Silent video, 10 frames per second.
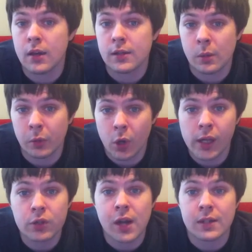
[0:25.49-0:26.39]
So I'm going
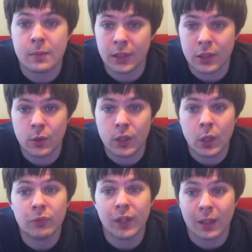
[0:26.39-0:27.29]
to try something new, and
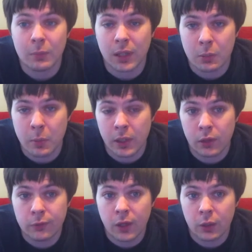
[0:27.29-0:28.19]
hopefully I can pick up a bigger
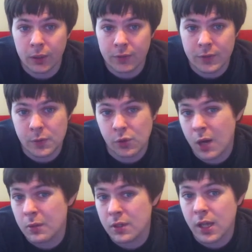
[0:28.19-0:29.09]
following of
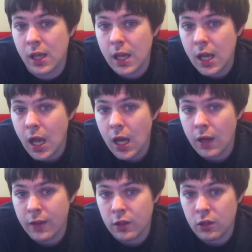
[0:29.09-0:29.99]
subscribers
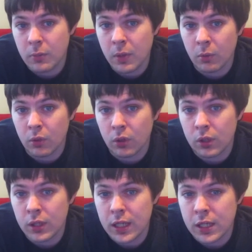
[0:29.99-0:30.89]
that are a bit
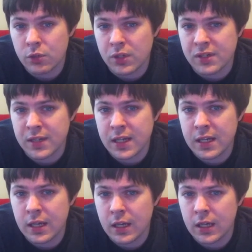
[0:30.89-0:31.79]
more
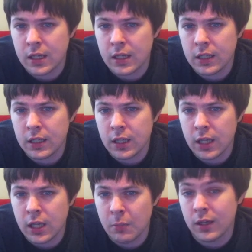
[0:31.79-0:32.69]
interested
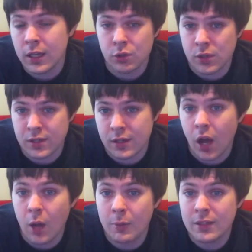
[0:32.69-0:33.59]
in my interests and
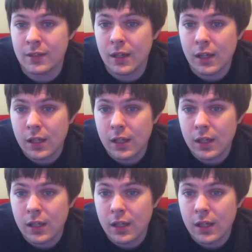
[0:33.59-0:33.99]
hobbies.